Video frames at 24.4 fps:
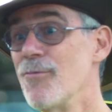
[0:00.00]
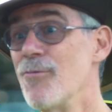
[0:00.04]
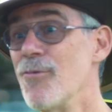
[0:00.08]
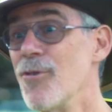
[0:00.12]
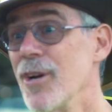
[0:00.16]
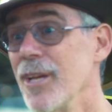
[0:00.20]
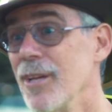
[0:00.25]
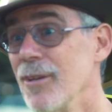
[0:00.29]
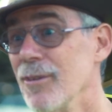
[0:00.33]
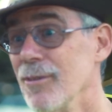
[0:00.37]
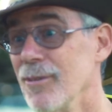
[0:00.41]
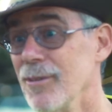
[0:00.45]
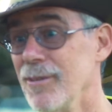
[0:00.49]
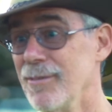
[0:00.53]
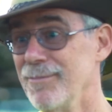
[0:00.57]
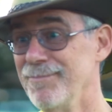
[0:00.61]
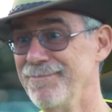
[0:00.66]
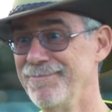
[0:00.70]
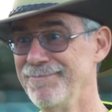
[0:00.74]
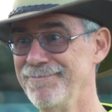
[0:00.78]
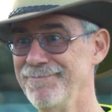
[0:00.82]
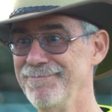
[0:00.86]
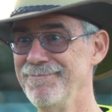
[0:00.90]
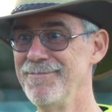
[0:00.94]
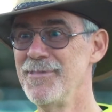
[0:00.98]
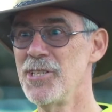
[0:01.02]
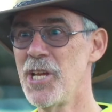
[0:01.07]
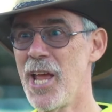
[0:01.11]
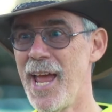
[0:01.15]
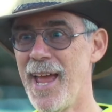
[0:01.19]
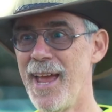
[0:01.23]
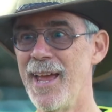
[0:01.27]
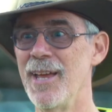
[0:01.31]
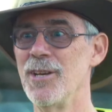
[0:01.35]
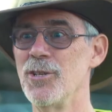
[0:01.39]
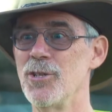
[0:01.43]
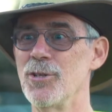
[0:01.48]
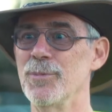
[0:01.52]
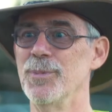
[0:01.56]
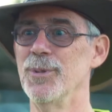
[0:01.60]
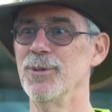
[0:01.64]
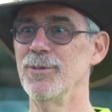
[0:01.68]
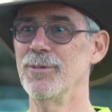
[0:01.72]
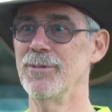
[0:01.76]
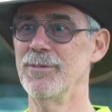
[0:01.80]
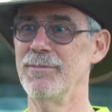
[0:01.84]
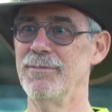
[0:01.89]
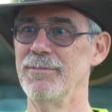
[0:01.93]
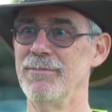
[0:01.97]
real,
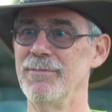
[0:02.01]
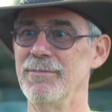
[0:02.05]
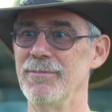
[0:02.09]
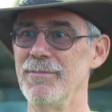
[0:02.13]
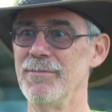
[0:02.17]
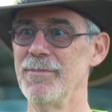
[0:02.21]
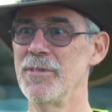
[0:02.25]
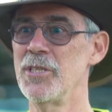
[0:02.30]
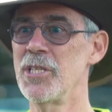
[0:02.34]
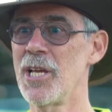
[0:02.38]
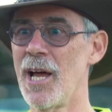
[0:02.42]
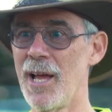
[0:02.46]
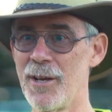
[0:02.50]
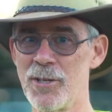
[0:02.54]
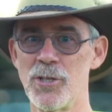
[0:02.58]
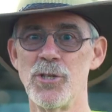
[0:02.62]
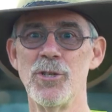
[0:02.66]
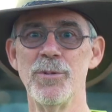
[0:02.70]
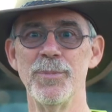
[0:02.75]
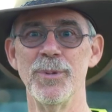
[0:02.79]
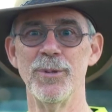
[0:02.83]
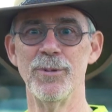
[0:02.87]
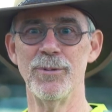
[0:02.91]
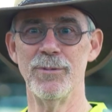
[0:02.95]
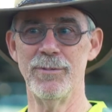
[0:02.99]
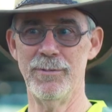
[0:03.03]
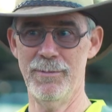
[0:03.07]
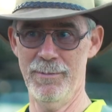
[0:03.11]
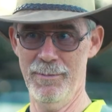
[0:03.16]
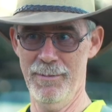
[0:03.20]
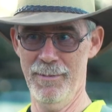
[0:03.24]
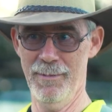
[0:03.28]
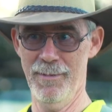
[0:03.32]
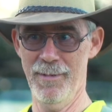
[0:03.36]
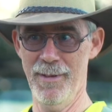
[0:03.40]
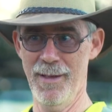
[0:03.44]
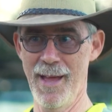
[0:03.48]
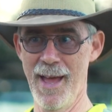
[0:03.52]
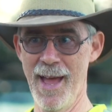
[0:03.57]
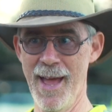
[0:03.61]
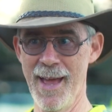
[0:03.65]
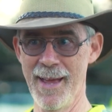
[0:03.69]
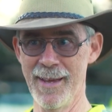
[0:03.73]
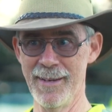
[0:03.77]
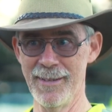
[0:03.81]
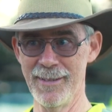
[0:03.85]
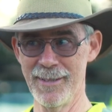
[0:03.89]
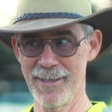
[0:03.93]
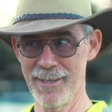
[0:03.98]
tangible, touchable,
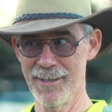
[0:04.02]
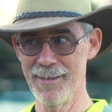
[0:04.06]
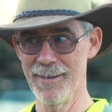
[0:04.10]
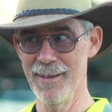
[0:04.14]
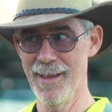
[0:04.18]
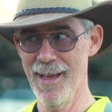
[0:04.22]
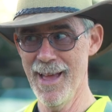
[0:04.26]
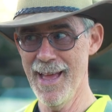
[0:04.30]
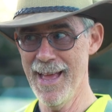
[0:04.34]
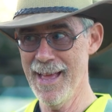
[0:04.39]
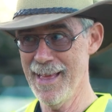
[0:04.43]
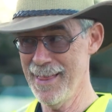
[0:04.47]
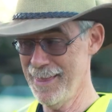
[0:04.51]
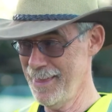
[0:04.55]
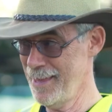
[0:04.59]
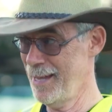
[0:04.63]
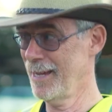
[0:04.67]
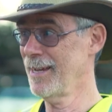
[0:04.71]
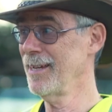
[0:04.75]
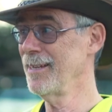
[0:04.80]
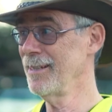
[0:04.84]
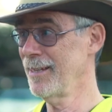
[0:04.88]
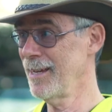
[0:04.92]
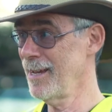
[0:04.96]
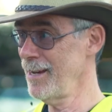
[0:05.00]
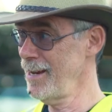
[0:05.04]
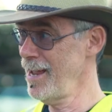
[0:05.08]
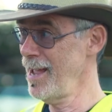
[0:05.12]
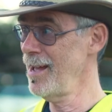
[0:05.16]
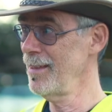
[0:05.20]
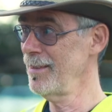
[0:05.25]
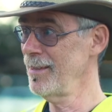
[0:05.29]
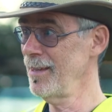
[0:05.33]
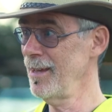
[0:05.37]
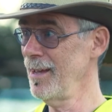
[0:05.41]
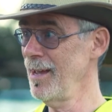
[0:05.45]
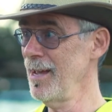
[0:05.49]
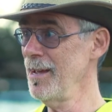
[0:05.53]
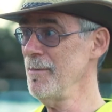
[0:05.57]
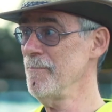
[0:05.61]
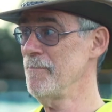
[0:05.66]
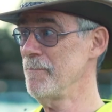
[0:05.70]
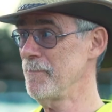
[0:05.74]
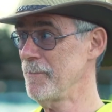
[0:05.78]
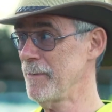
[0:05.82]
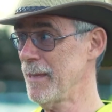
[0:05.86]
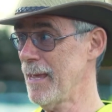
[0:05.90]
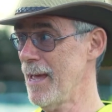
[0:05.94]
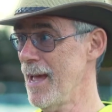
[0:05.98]
and they can get out there
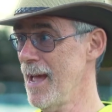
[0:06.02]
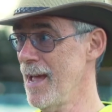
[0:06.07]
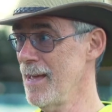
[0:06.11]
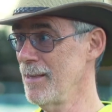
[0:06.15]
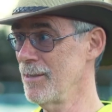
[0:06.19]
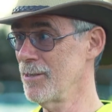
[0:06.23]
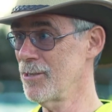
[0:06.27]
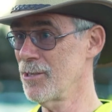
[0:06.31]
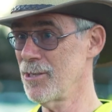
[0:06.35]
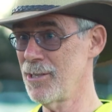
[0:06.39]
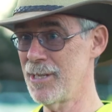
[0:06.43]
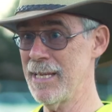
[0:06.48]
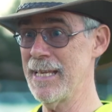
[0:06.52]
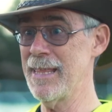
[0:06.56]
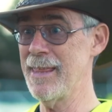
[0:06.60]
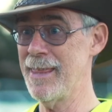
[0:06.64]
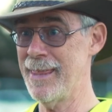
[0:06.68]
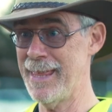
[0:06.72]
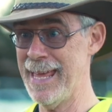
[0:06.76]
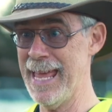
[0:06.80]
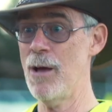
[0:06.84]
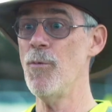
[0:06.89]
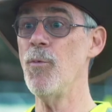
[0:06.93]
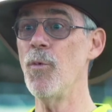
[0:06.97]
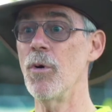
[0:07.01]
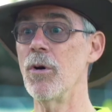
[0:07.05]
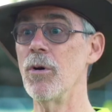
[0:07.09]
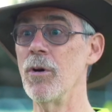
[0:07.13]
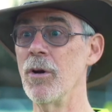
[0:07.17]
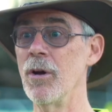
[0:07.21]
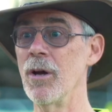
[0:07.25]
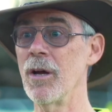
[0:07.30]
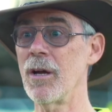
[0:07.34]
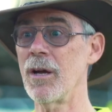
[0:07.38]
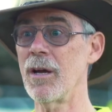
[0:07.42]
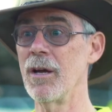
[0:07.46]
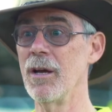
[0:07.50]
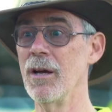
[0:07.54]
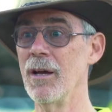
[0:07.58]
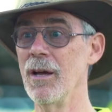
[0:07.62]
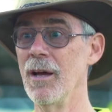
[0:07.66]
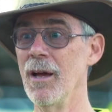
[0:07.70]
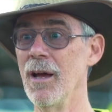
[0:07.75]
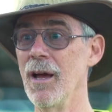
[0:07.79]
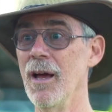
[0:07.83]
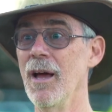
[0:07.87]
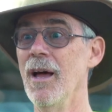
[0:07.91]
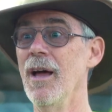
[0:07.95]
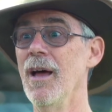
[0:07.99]
and see their work
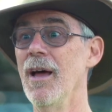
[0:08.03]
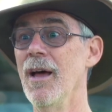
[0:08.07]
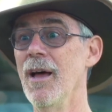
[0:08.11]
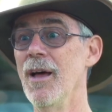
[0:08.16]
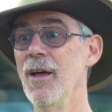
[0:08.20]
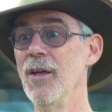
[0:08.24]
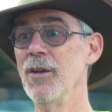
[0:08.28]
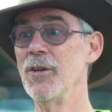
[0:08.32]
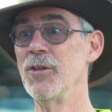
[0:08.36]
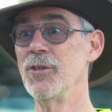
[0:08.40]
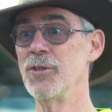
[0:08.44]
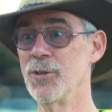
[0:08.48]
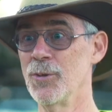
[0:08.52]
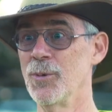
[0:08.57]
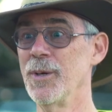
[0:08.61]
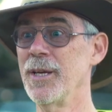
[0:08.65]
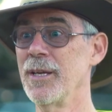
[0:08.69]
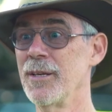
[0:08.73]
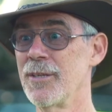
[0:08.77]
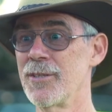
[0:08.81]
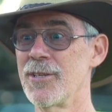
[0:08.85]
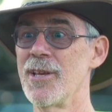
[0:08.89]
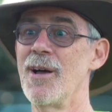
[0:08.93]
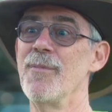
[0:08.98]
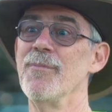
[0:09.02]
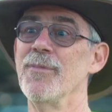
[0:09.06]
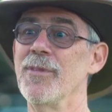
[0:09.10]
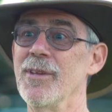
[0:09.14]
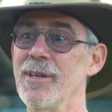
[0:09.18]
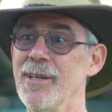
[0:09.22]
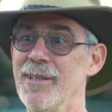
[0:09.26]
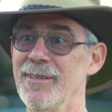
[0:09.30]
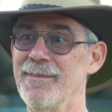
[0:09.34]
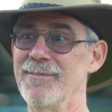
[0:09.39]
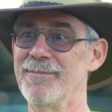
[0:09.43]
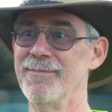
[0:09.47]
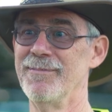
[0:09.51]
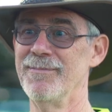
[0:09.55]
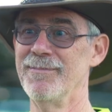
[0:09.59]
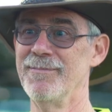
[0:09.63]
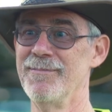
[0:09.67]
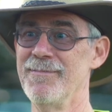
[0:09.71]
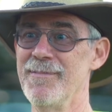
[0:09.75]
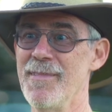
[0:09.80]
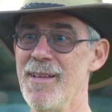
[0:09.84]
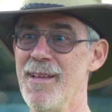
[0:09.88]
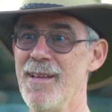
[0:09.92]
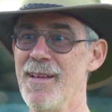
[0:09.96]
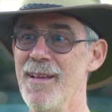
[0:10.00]
doing something.
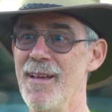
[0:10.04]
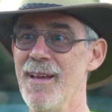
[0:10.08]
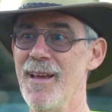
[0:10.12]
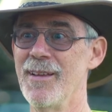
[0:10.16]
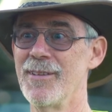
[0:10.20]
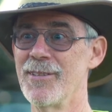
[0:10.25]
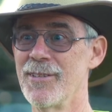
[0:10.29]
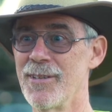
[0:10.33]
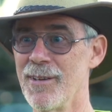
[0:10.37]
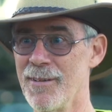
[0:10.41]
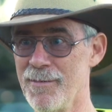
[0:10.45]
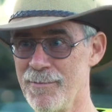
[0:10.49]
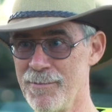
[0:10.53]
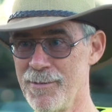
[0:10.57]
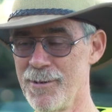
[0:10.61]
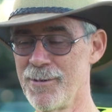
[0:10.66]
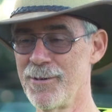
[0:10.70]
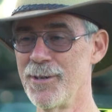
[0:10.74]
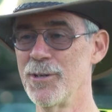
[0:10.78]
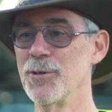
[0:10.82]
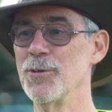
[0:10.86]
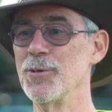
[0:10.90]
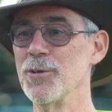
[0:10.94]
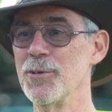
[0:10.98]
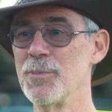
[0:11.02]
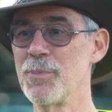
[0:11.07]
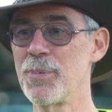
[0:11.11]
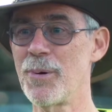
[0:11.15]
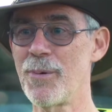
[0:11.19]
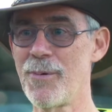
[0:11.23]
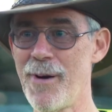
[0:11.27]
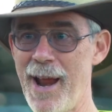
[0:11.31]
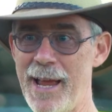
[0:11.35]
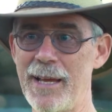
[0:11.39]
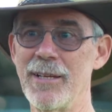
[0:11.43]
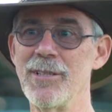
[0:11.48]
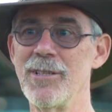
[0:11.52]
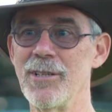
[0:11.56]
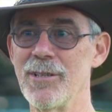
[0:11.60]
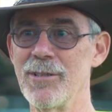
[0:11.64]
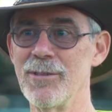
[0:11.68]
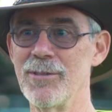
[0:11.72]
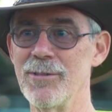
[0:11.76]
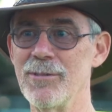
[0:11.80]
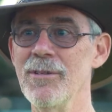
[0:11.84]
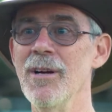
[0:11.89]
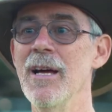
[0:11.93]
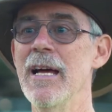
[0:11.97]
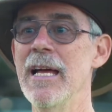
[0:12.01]
It's a very good
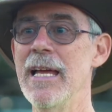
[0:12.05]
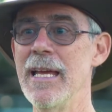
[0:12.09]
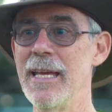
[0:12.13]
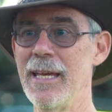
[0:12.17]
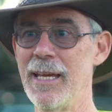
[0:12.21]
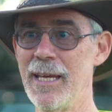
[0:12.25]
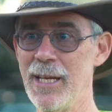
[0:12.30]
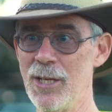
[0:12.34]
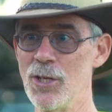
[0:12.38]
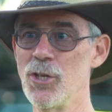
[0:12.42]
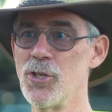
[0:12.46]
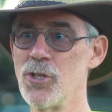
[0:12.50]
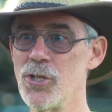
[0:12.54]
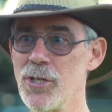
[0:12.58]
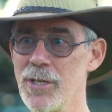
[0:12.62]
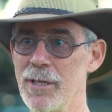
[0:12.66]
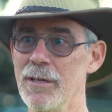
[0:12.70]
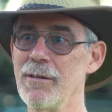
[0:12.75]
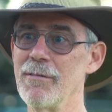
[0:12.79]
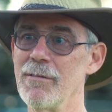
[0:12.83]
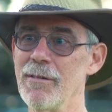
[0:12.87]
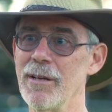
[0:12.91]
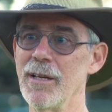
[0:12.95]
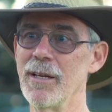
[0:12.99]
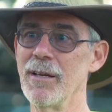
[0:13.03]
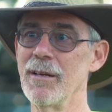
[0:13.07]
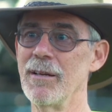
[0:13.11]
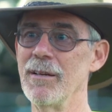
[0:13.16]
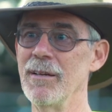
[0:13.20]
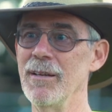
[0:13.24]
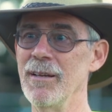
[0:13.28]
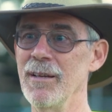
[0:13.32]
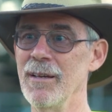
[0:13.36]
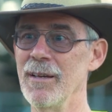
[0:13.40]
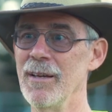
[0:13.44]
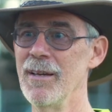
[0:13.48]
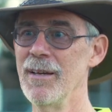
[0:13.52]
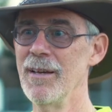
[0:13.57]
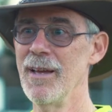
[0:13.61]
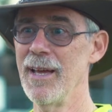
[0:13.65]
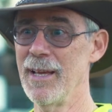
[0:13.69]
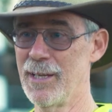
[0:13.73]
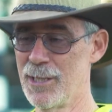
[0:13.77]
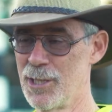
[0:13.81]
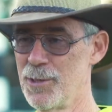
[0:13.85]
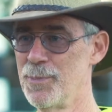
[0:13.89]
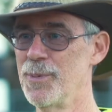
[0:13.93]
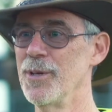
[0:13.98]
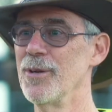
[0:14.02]
practical engineering
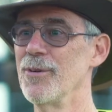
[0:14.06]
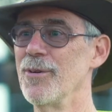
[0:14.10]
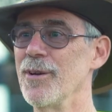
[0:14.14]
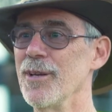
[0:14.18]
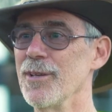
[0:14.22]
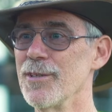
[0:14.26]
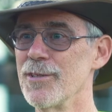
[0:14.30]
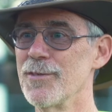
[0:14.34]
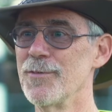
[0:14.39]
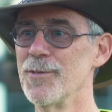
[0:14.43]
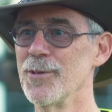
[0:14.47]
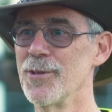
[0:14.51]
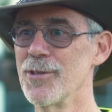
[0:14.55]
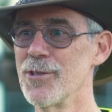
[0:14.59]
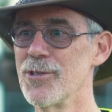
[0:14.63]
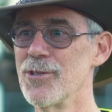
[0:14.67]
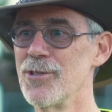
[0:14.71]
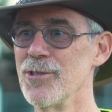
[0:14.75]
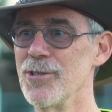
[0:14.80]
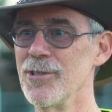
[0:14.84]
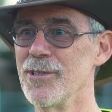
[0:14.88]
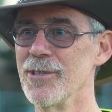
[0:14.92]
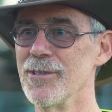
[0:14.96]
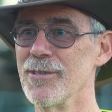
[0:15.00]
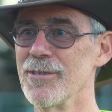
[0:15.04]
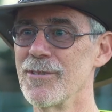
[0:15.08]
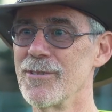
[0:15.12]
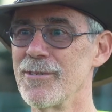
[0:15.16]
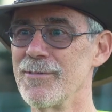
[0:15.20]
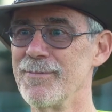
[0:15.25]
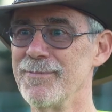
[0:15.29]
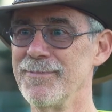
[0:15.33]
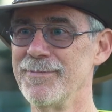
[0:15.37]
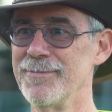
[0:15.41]
experience for the students.